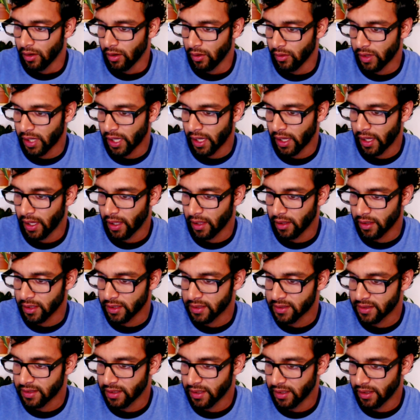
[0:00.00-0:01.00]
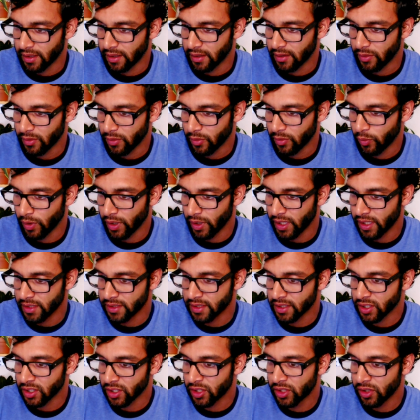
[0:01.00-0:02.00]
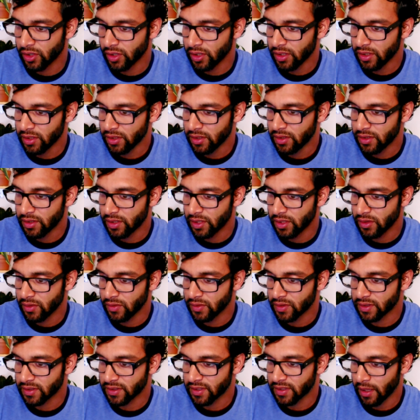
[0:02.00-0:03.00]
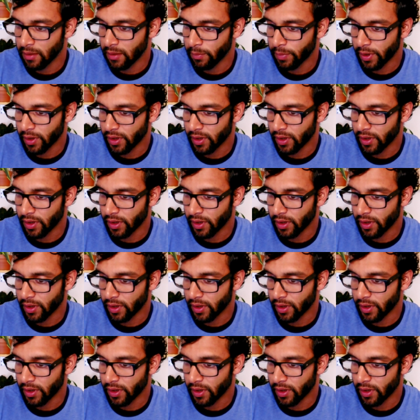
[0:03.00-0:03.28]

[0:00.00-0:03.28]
Okay, let's see. Is it good to use the same